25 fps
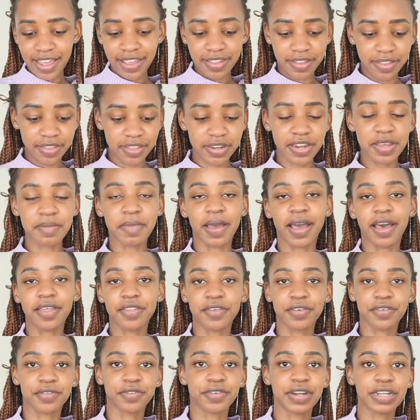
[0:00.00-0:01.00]
The other day my
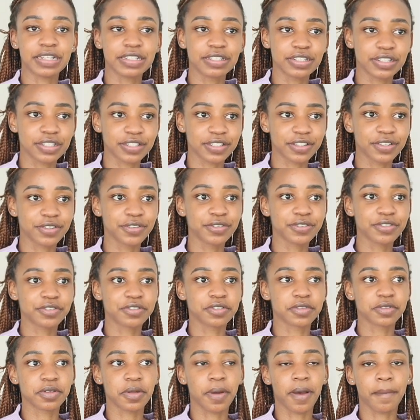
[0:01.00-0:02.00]
other friend
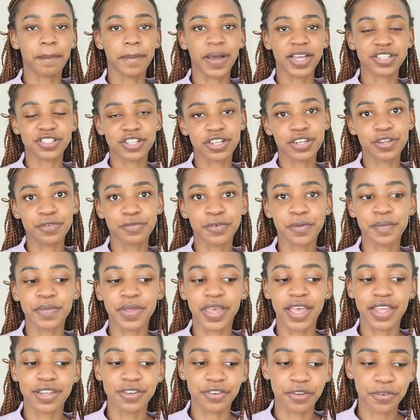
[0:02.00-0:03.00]
who's partially from
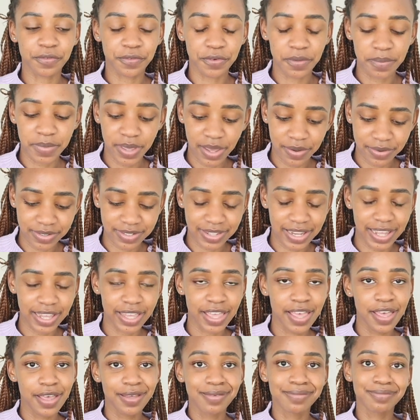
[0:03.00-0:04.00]
here and not from here was like,
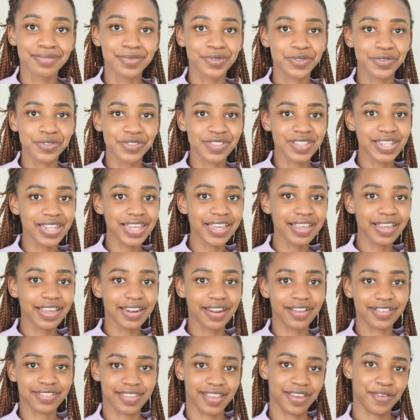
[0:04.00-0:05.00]
muesli,
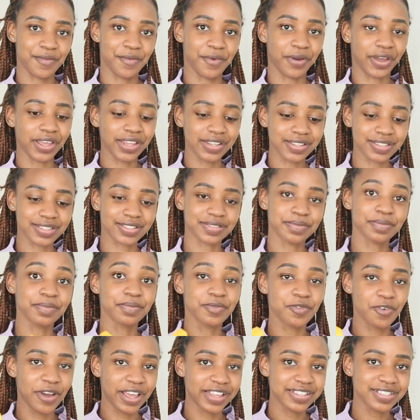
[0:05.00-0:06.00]
and I was like, what?
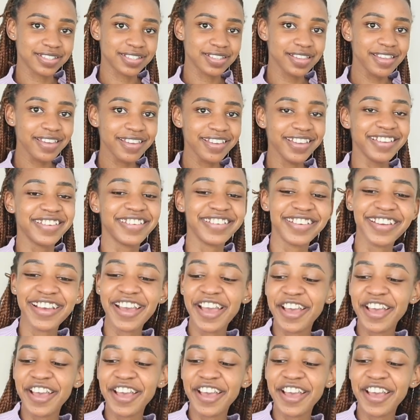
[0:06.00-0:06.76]
Muesli?